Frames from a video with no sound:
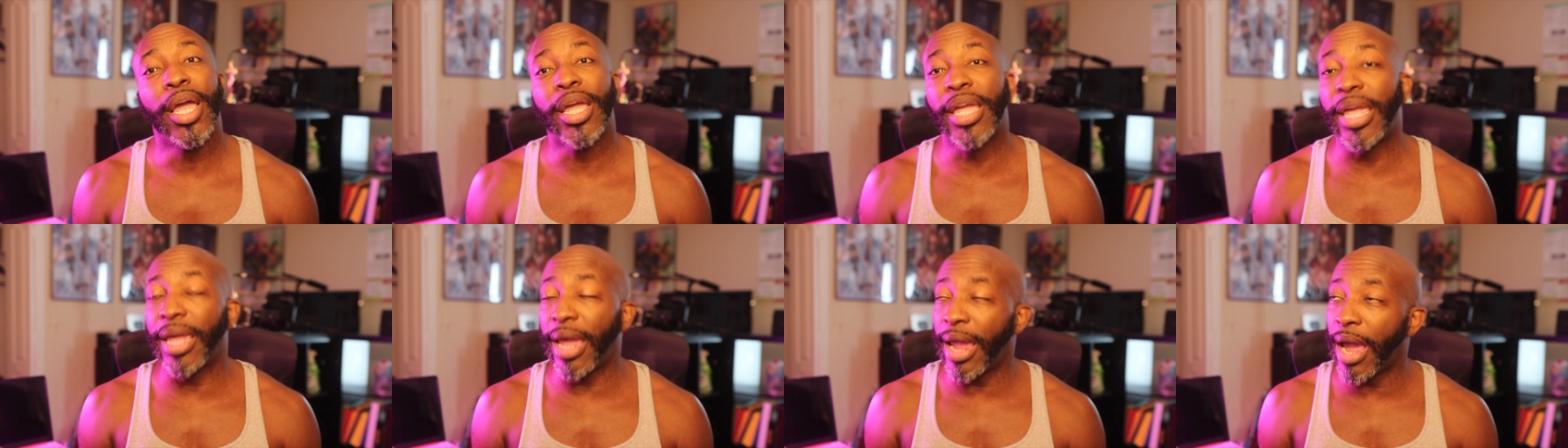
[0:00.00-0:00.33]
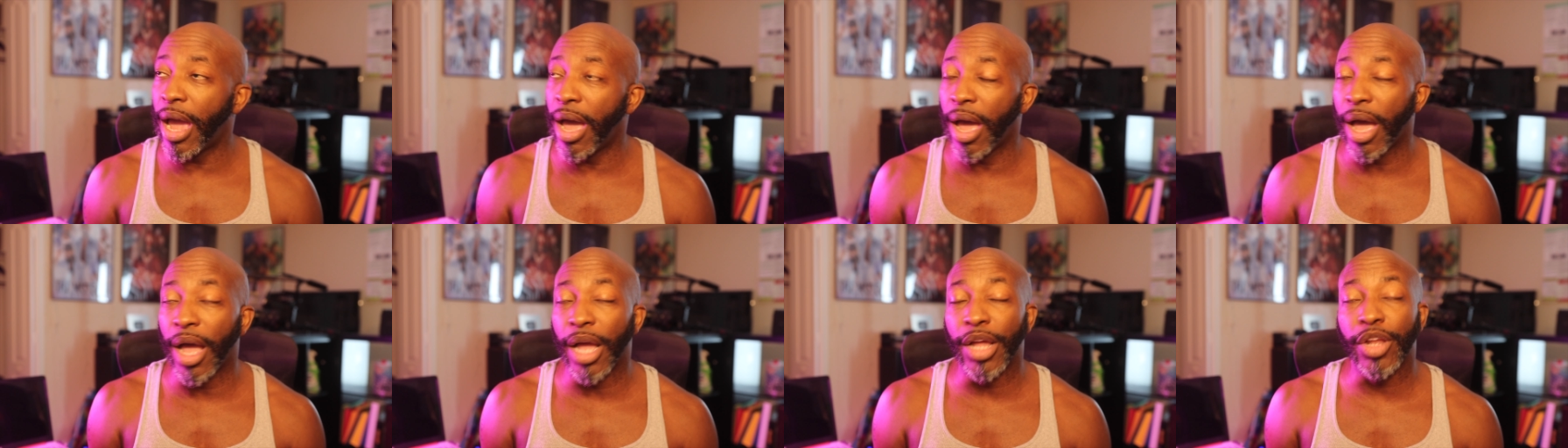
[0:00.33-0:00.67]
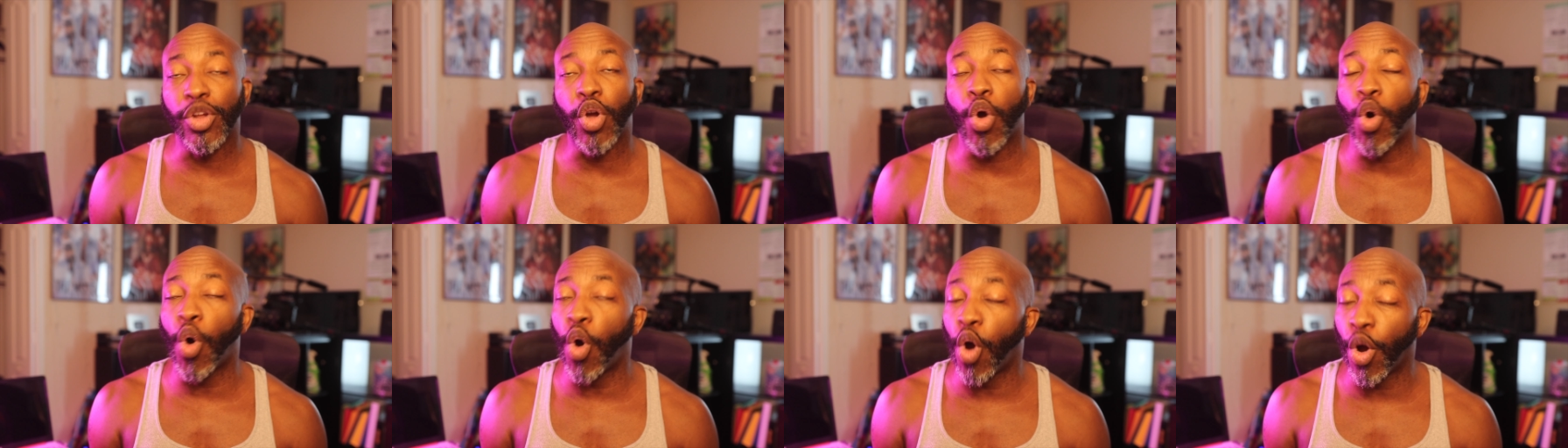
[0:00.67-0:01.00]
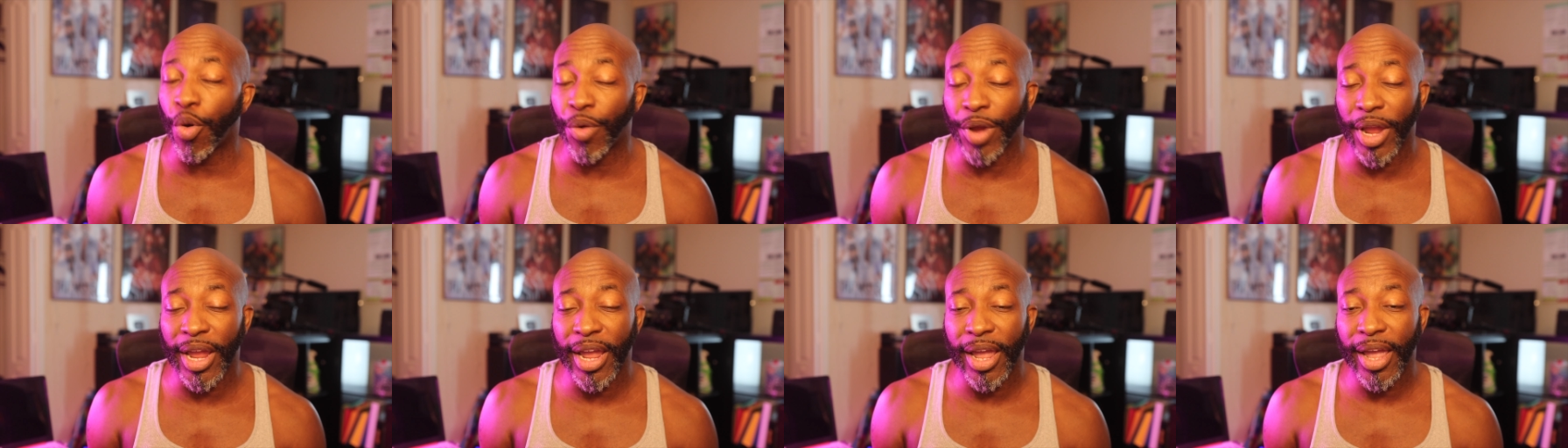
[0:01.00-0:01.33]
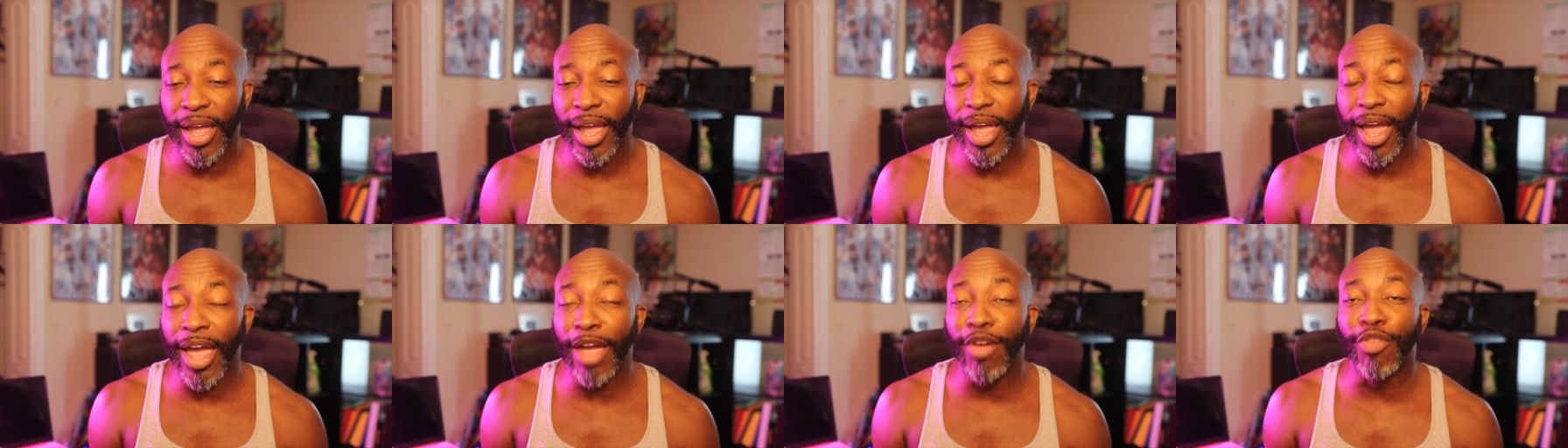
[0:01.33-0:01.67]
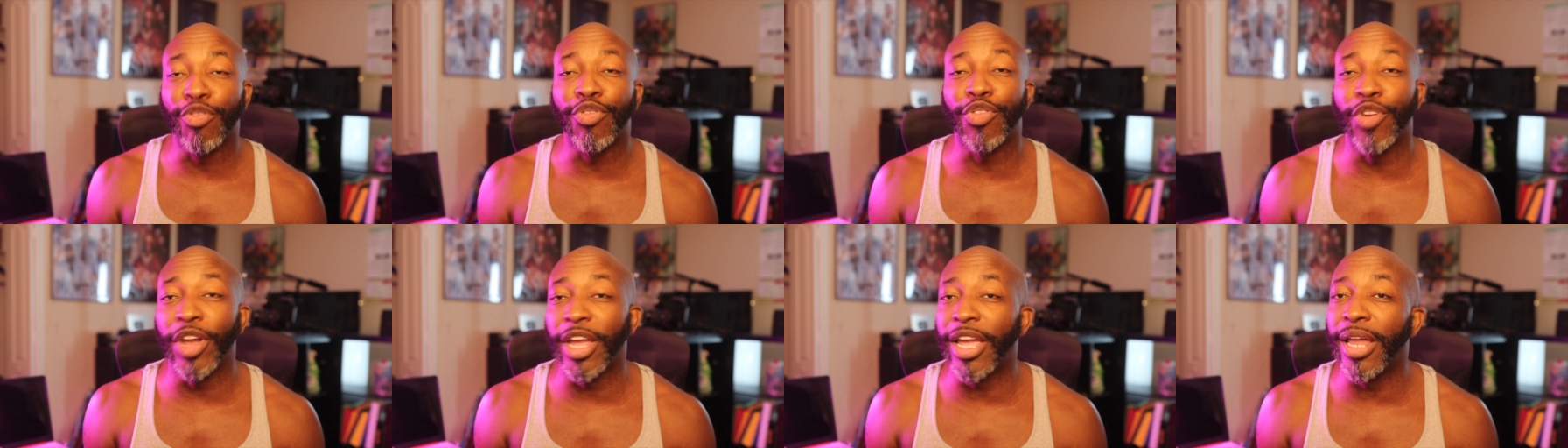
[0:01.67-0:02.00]
Corey and
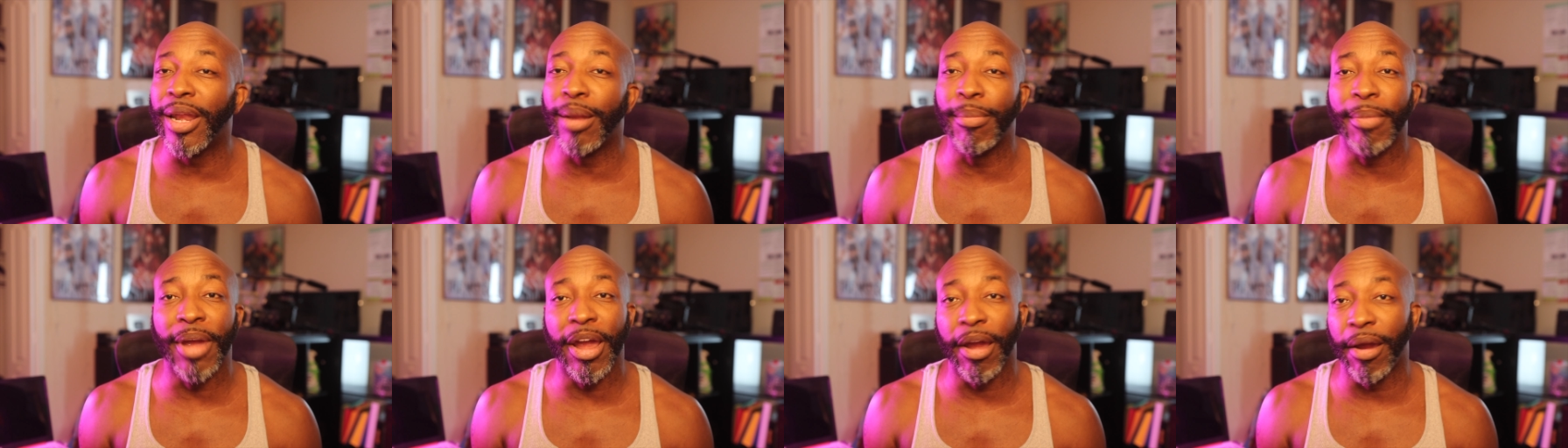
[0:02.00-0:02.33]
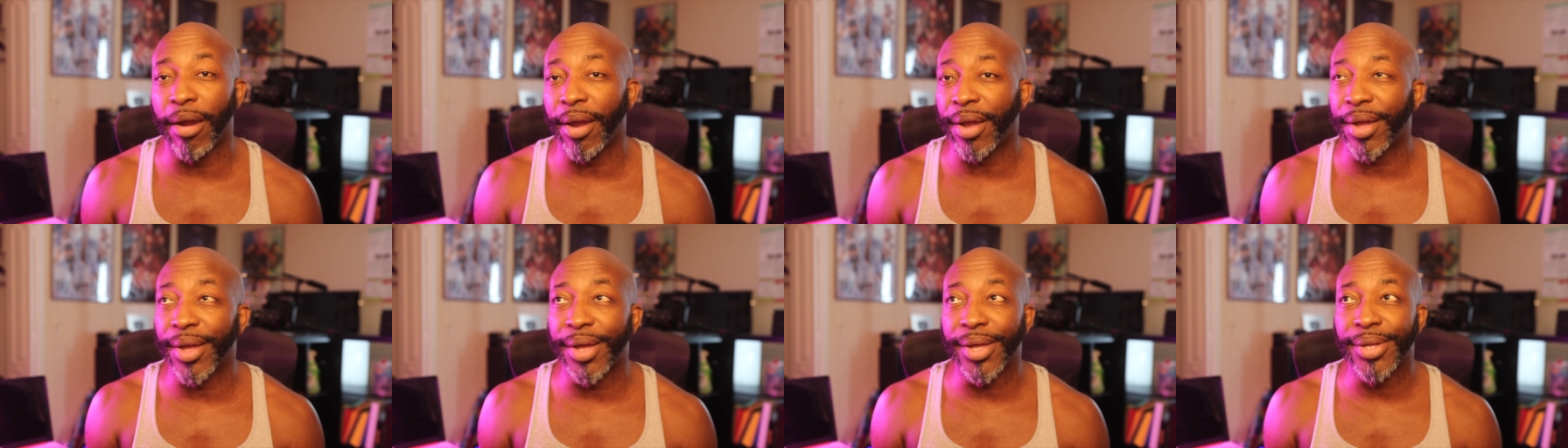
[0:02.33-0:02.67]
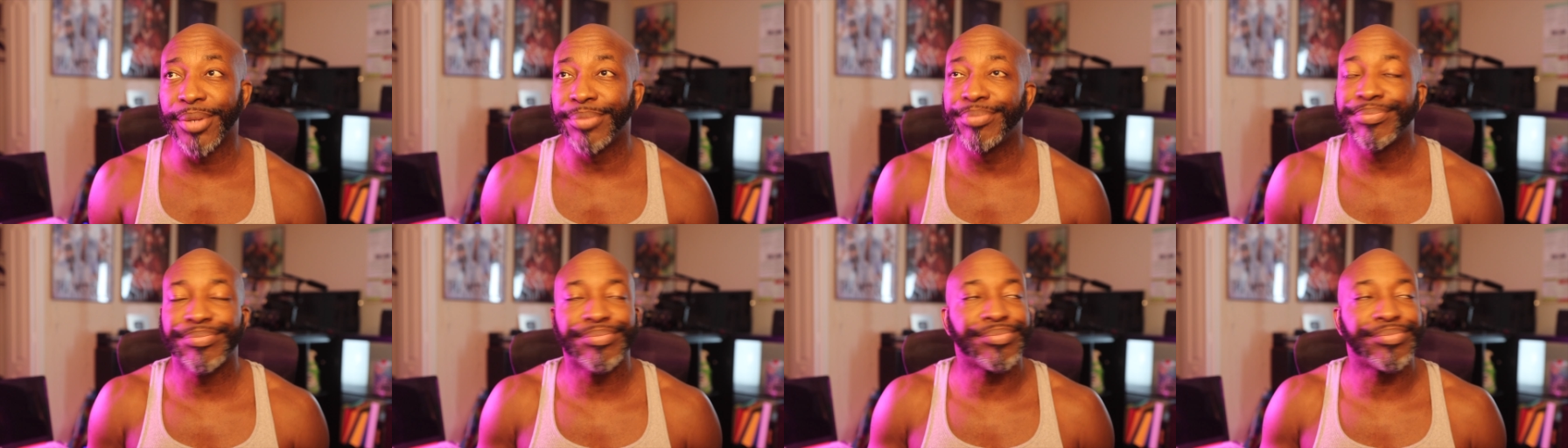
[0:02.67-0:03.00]
freaking America.